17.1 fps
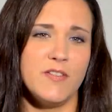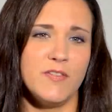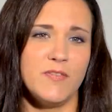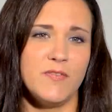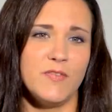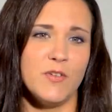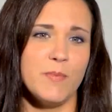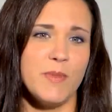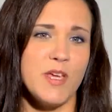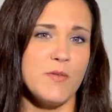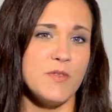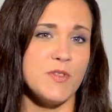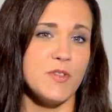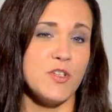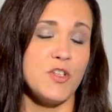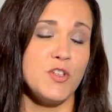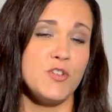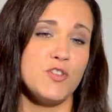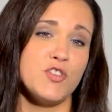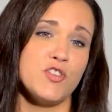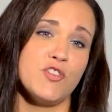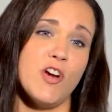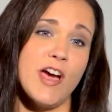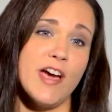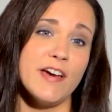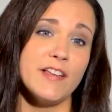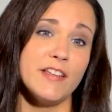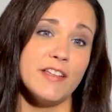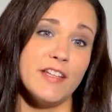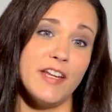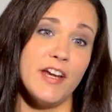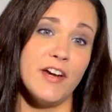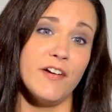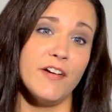for me, it was a huge
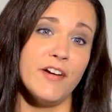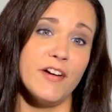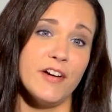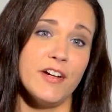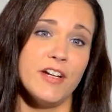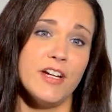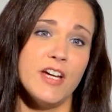trial and error.